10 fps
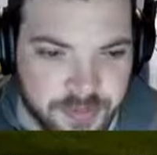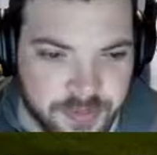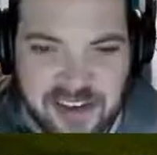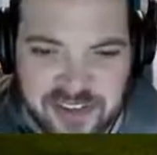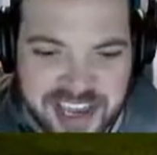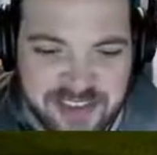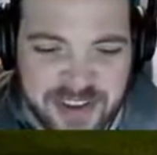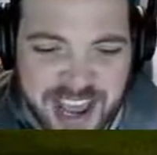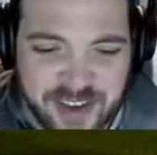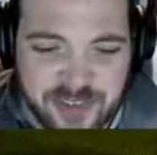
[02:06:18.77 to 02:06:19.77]
I
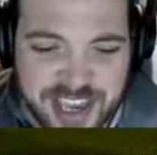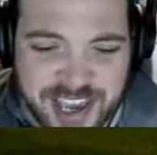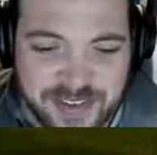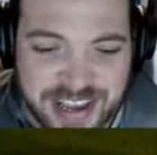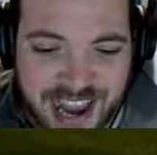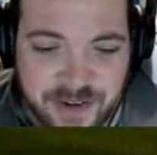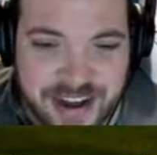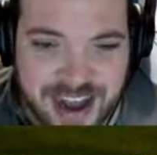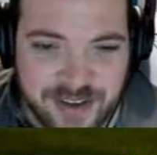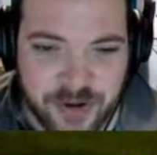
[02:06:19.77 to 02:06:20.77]
think even
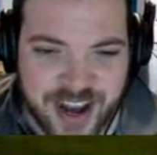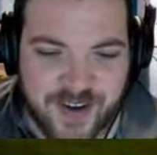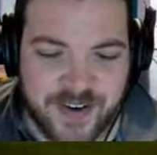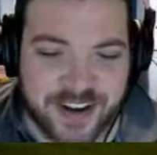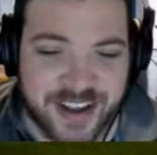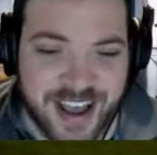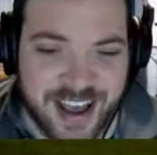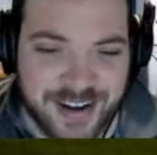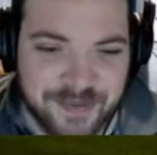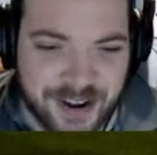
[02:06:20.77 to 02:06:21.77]
Gary Neville, Carragher,
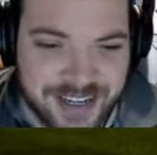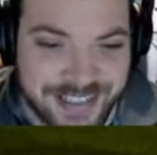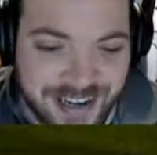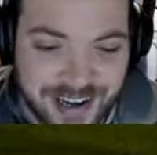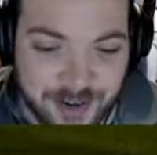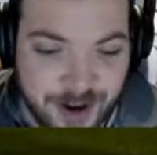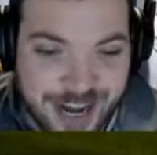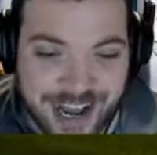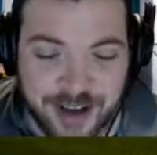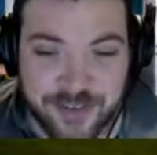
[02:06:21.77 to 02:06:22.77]
and Martin Tyler are
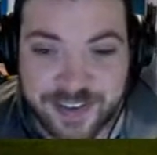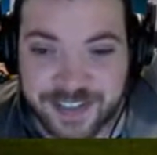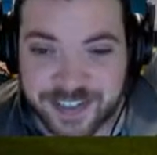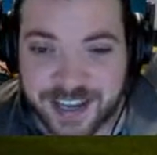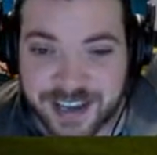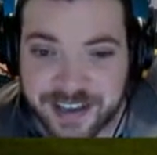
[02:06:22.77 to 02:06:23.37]
running out of things to say.